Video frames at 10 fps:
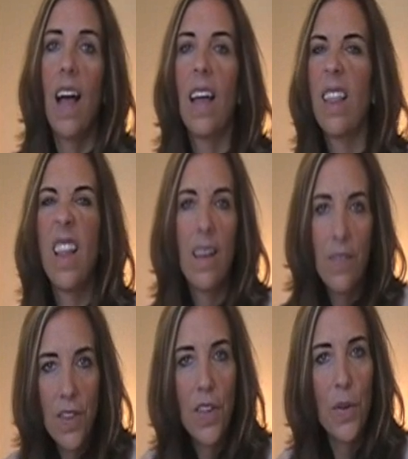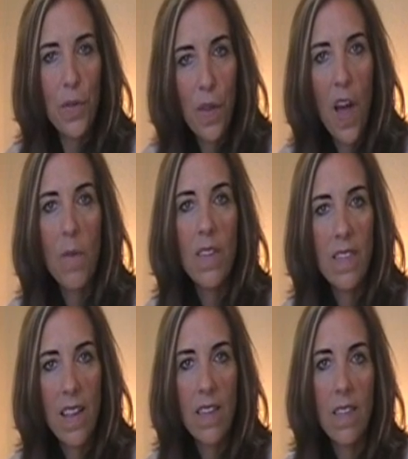I love to use common
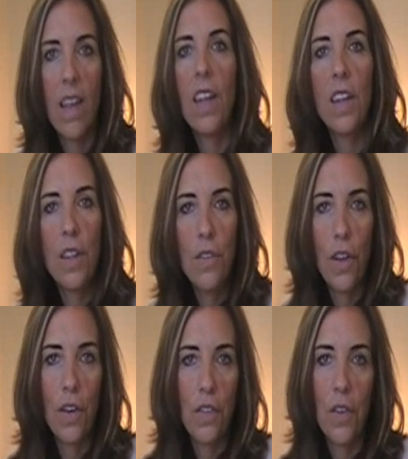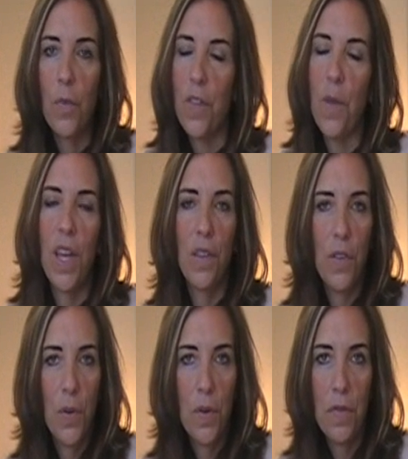sense in conjunction with my
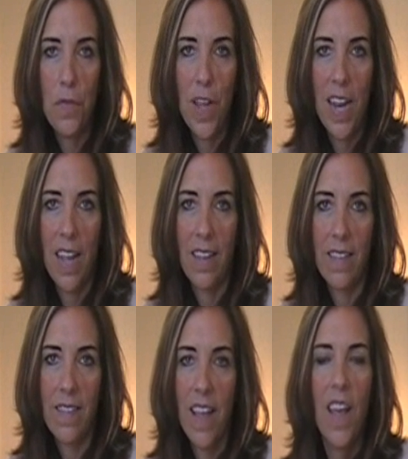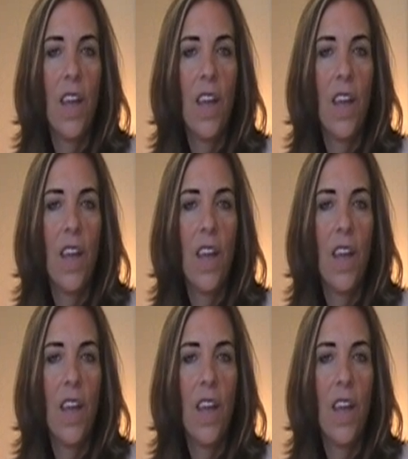intuitive readings.